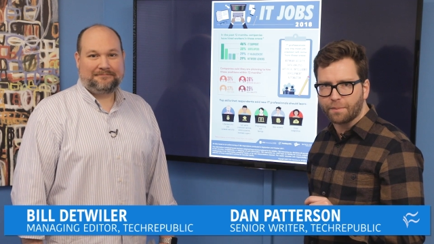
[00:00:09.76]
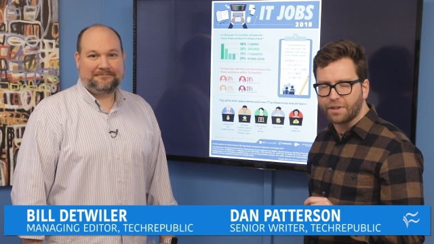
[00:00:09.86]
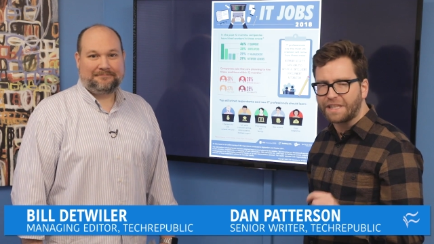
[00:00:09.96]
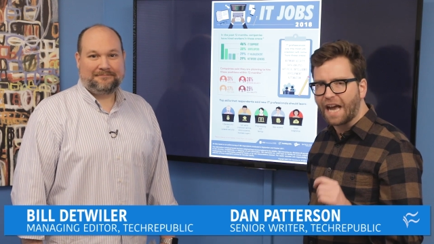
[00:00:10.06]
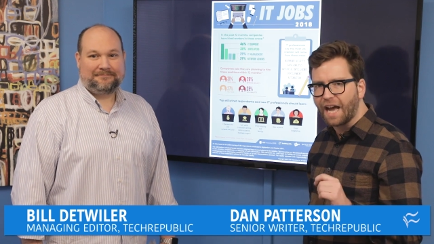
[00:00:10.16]

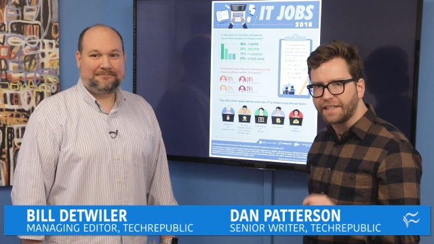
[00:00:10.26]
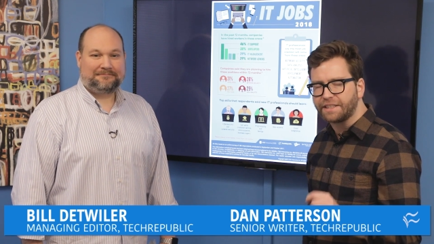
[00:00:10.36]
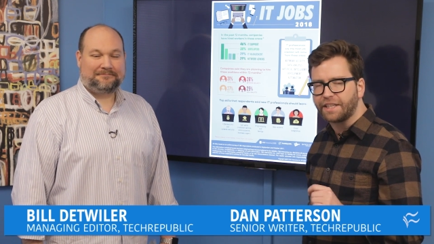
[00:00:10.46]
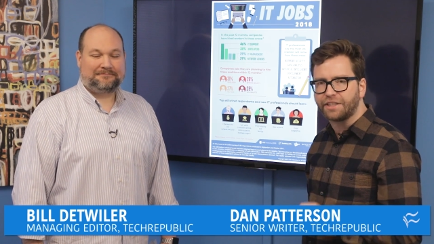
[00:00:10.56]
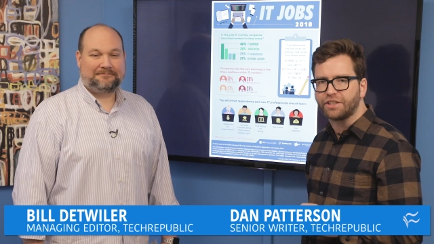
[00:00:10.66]
Speaker 1: but the
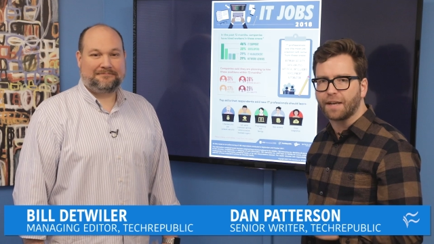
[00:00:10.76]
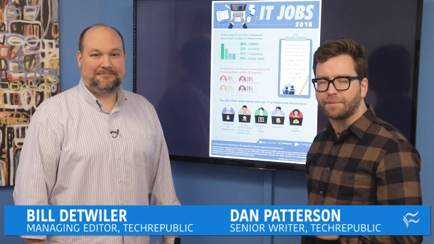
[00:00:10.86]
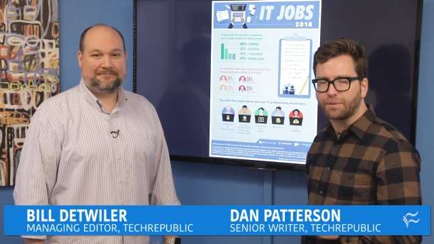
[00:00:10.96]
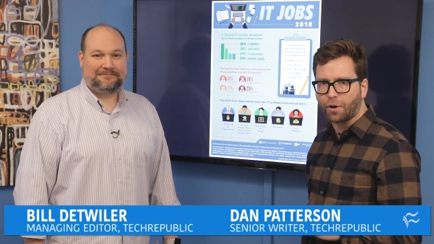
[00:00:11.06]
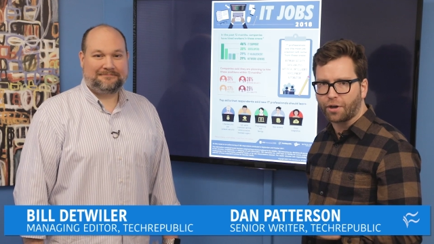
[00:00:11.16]
IT
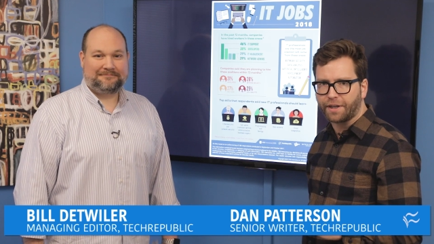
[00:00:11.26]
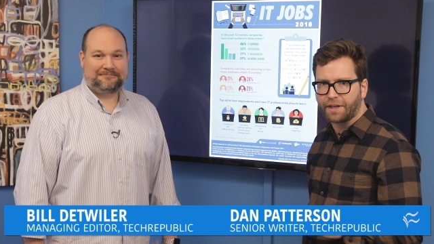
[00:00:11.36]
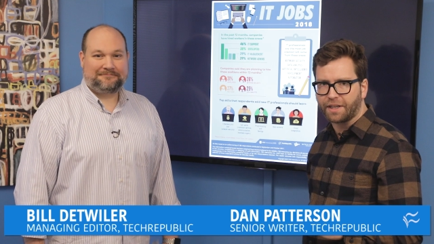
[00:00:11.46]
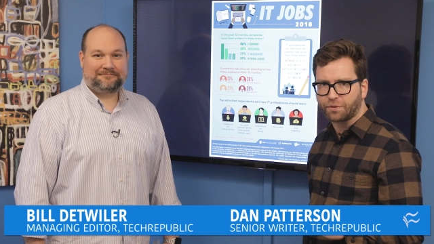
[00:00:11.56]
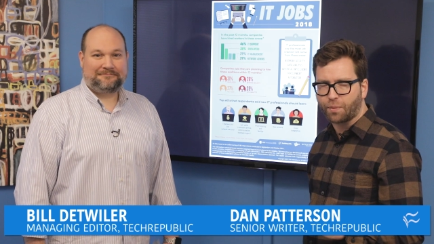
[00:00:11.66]
jobs
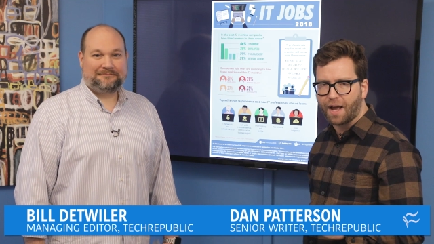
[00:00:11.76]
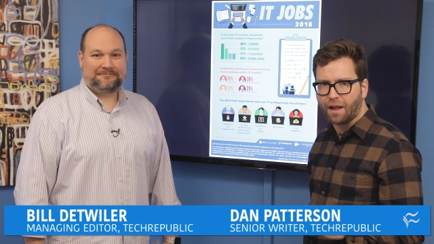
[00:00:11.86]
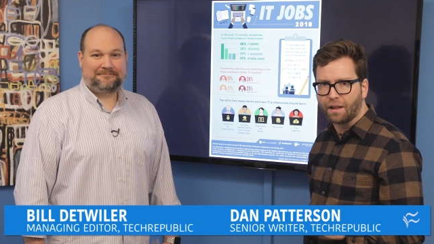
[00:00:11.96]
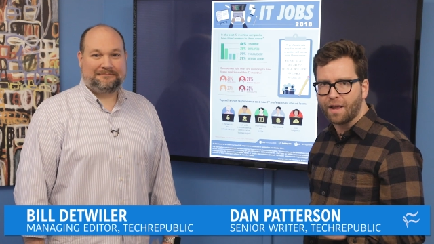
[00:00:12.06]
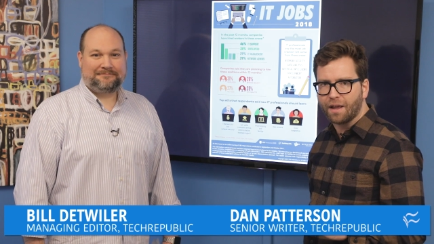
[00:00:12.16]
market as
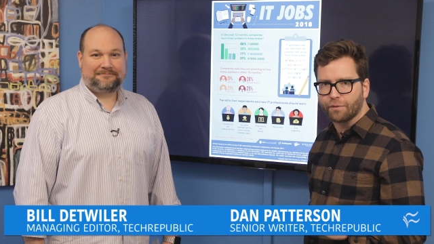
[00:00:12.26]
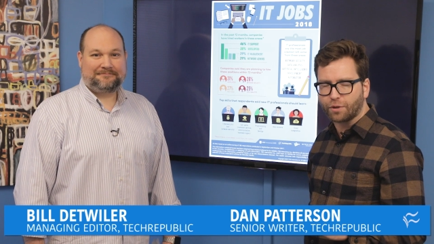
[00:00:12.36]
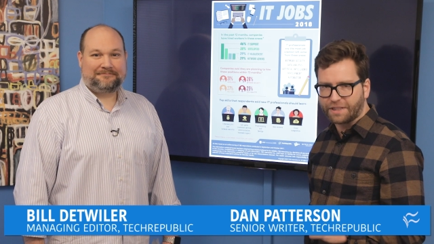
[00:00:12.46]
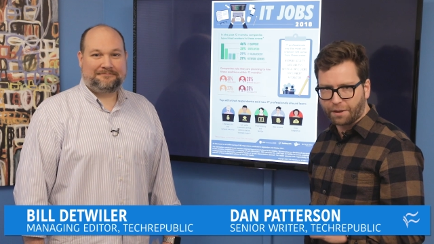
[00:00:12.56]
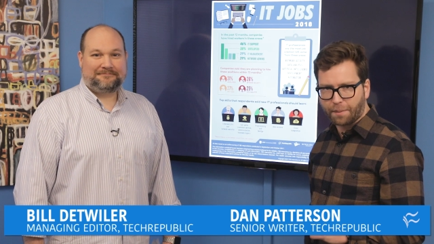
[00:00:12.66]
well.
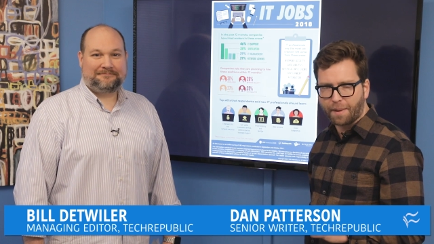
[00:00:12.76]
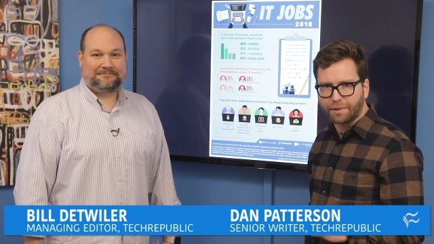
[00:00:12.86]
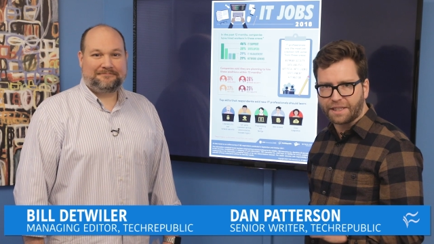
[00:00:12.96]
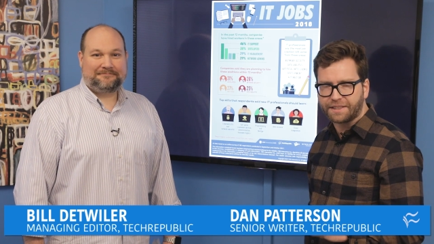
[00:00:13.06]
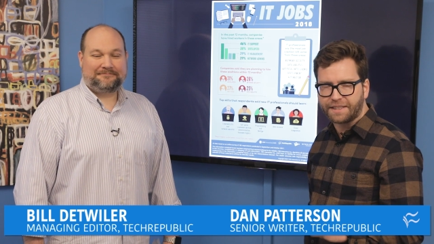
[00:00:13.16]
For Tech
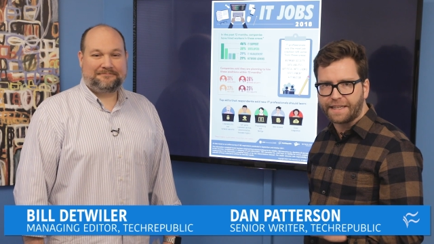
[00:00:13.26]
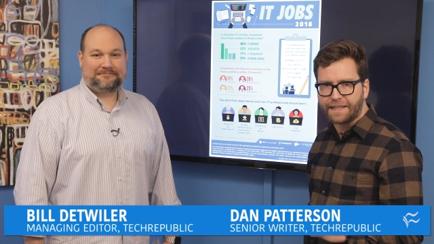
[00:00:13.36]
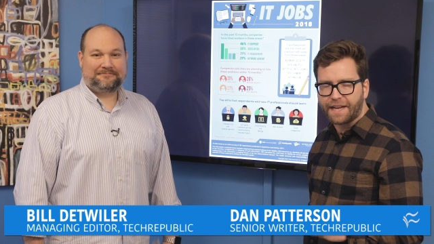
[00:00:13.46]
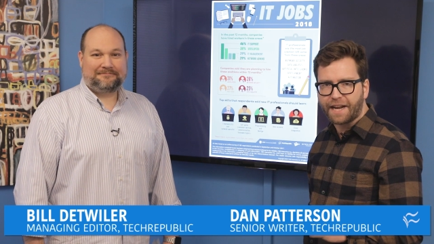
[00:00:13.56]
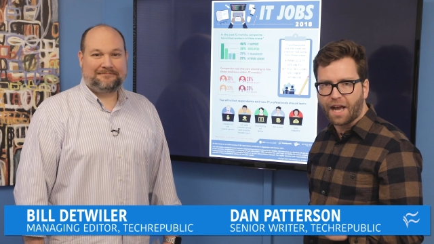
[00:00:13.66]
Republican
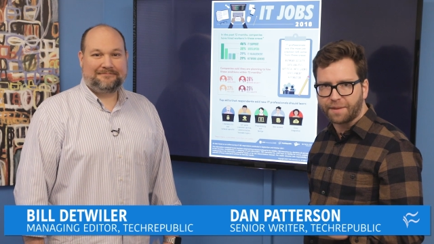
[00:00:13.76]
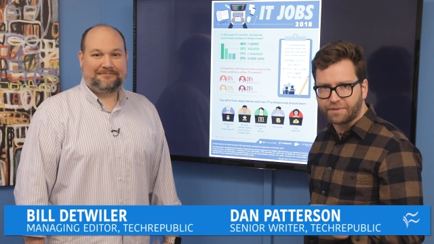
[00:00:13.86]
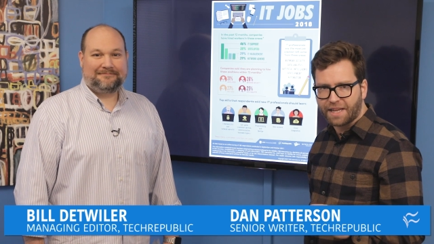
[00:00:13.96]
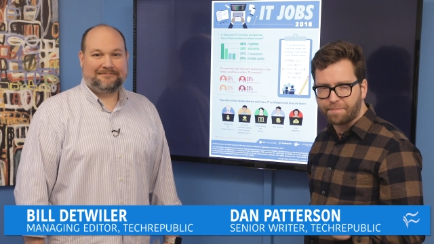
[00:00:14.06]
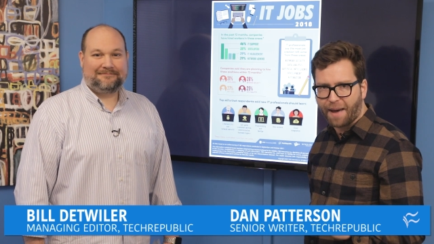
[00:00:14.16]
ZDNet,
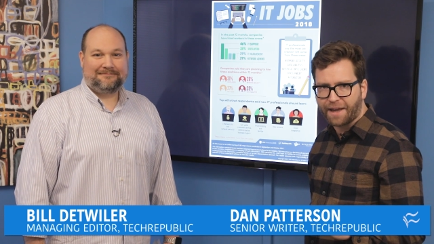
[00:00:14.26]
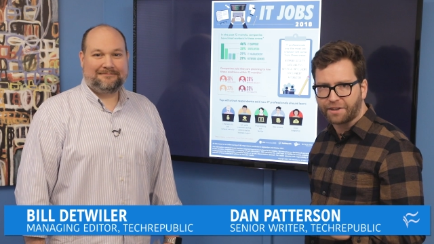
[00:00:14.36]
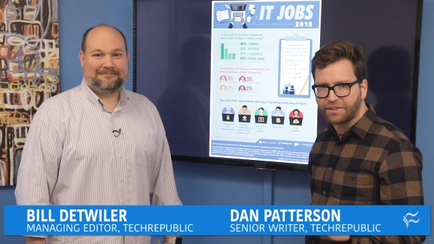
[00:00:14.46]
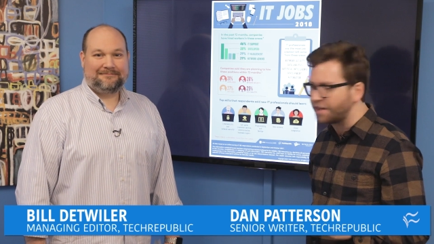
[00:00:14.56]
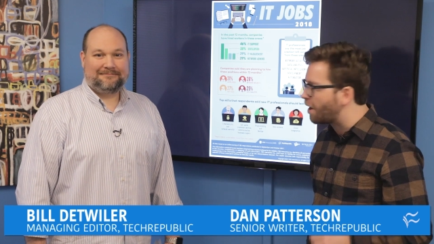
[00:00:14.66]
I'm Dan
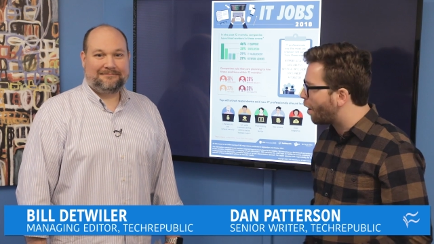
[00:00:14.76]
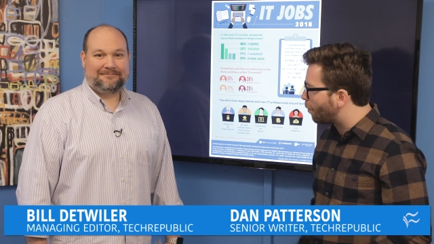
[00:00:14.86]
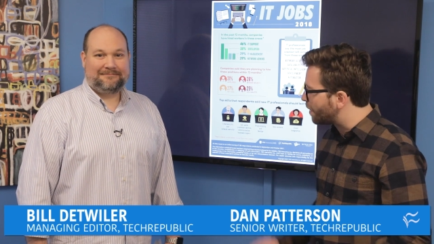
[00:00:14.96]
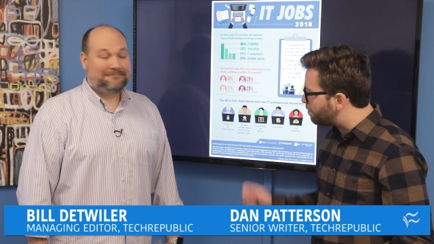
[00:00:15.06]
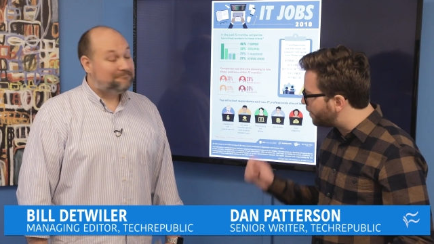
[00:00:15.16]
Patterson
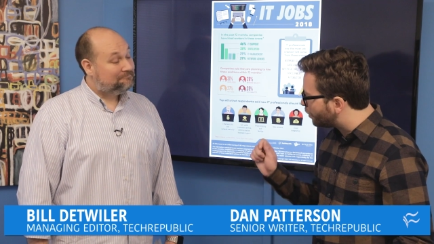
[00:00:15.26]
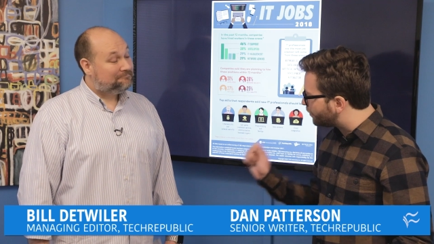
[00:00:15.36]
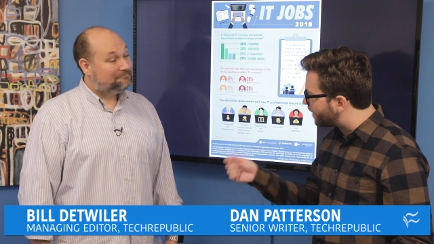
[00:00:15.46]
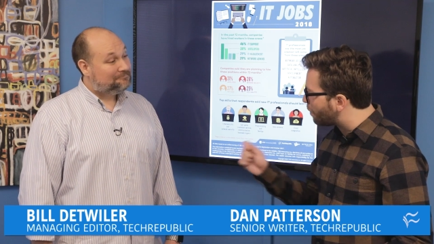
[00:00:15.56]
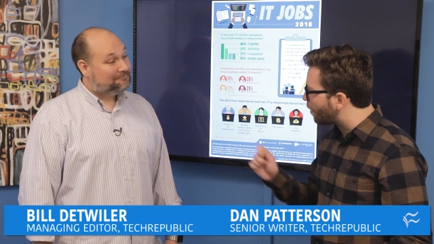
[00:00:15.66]
with
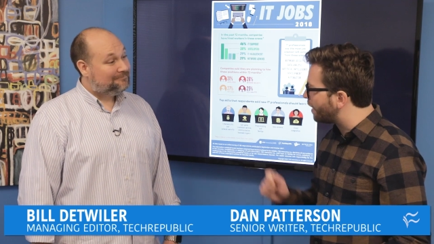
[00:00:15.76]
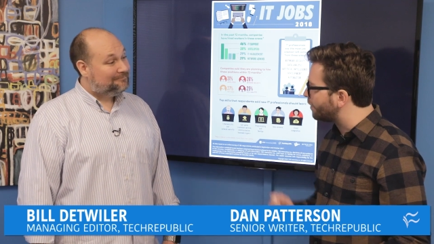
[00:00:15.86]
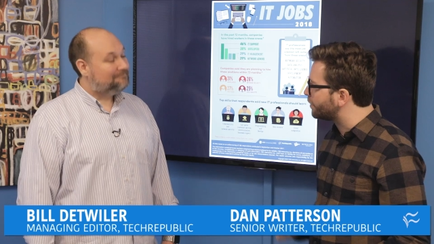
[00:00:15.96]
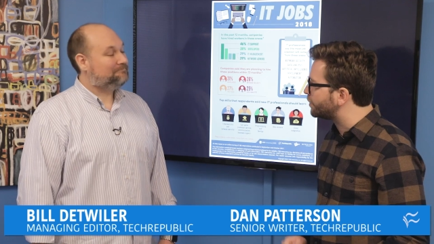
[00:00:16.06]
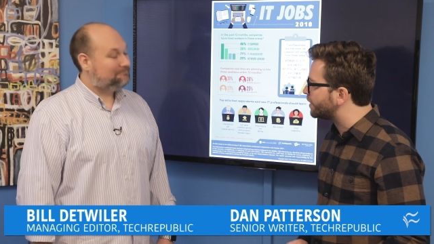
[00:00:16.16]
Bill
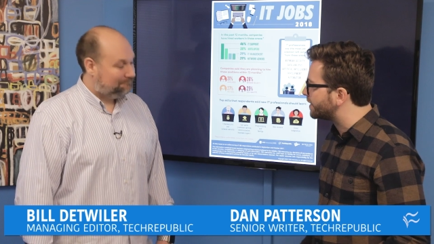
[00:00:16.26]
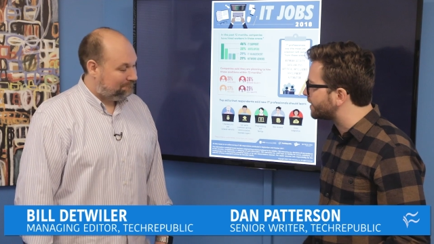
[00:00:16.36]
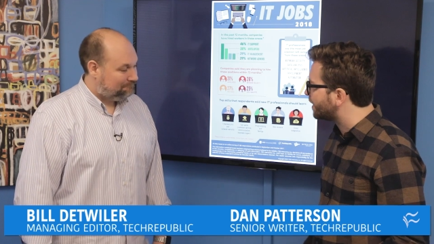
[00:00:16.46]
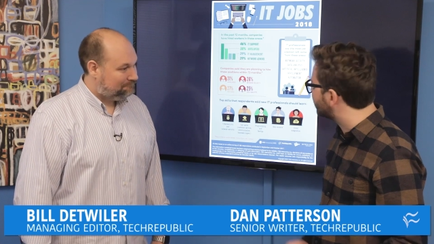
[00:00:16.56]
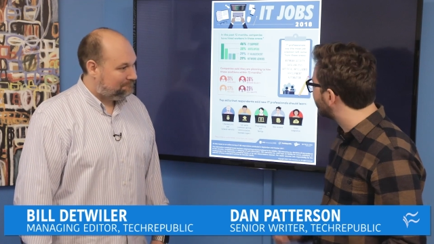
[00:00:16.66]
Detweiler to
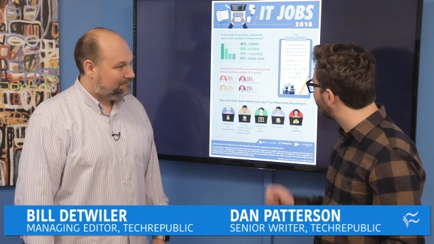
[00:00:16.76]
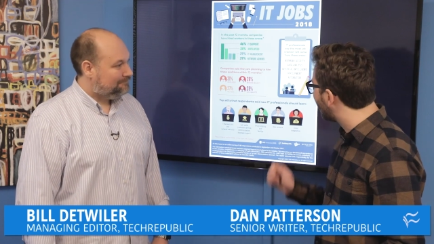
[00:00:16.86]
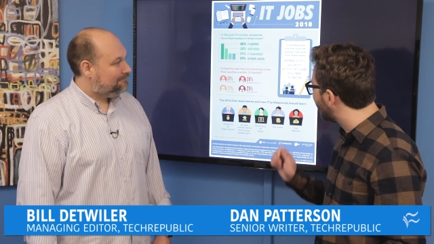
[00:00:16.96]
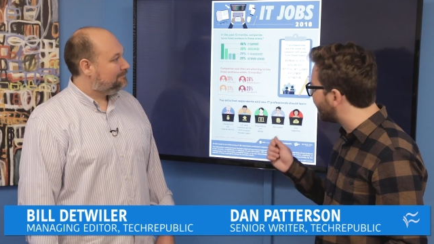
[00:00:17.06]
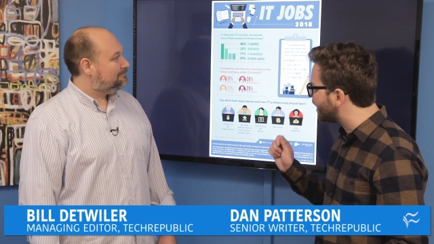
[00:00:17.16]
discuss the
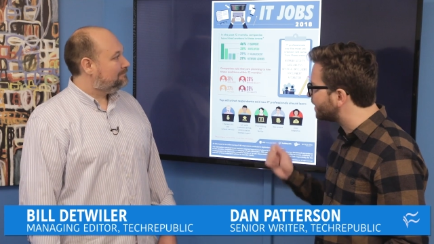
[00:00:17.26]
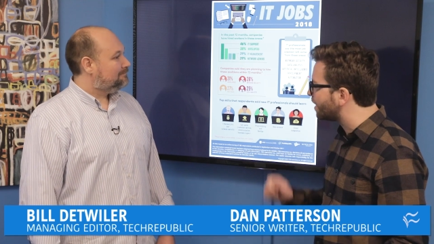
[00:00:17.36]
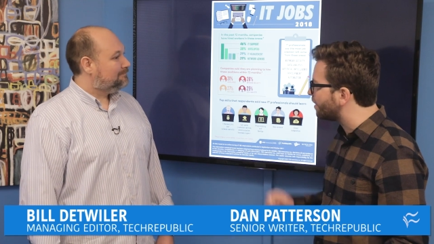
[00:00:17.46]
findings